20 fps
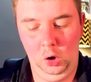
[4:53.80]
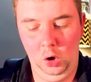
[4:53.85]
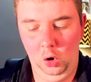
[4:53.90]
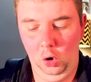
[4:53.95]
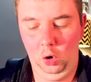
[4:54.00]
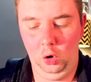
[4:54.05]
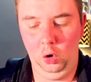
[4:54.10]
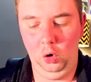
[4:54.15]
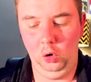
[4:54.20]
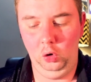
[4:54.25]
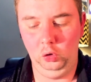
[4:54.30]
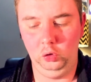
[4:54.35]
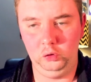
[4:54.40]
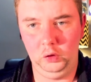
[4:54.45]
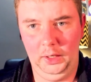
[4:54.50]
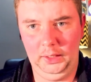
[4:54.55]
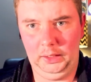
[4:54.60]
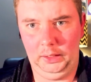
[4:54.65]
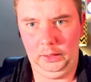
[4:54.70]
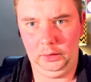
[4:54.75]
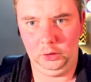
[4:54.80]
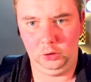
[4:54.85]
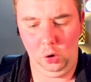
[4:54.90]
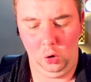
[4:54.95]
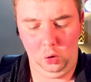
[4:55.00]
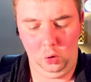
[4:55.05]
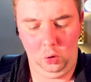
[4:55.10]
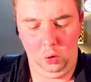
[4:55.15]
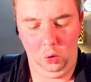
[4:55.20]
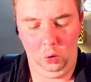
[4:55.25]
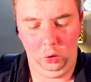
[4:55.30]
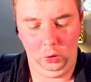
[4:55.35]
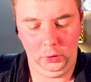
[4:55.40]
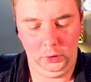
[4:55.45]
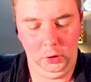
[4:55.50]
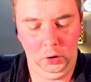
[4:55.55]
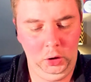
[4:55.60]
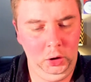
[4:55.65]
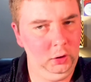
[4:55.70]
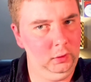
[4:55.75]
already
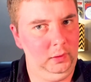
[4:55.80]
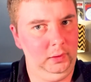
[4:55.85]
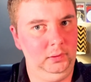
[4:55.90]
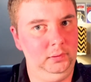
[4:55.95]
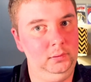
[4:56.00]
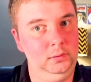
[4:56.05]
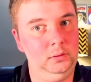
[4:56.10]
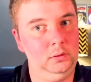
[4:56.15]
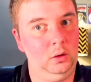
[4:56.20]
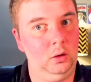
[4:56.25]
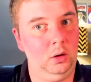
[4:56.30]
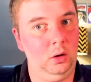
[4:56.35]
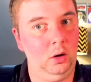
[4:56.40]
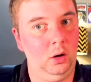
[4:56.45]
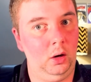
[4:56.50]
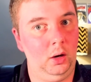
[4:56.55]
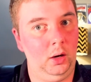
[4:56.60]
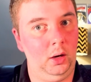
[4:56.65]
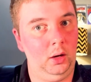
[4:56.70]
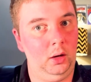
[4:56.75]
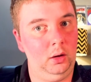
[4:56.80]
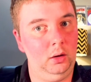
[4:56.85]
gone this time?